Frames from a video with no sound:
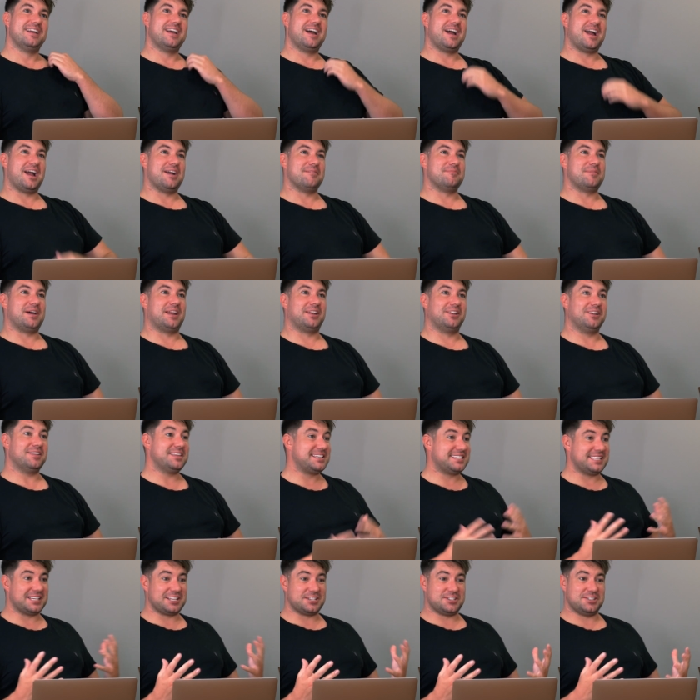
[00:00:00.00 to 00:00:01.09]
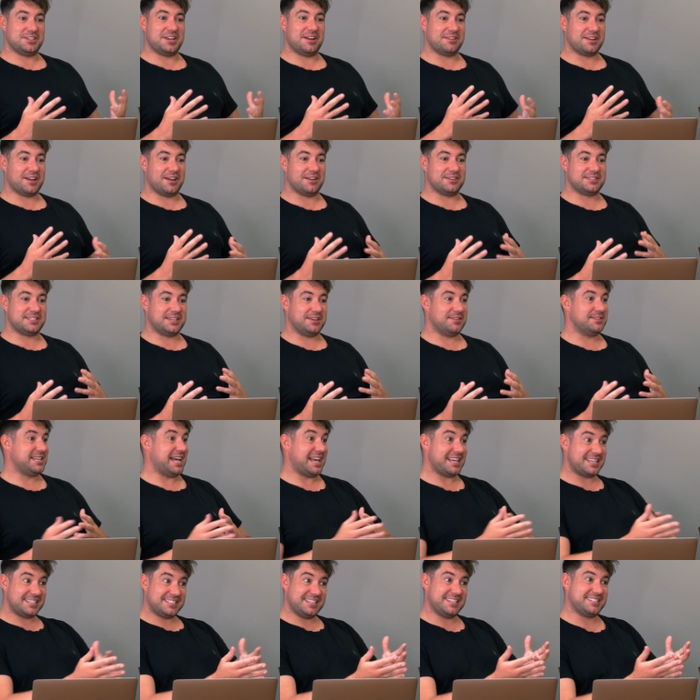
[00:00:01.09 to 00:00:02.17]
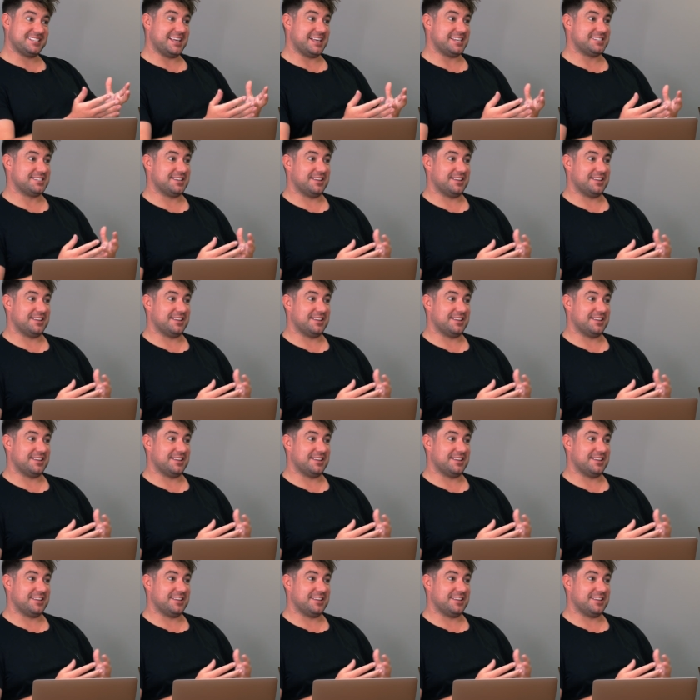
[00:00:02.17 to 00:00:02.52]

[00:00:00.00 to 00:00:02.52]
And a lot of these things you don't know till you test, isn't it?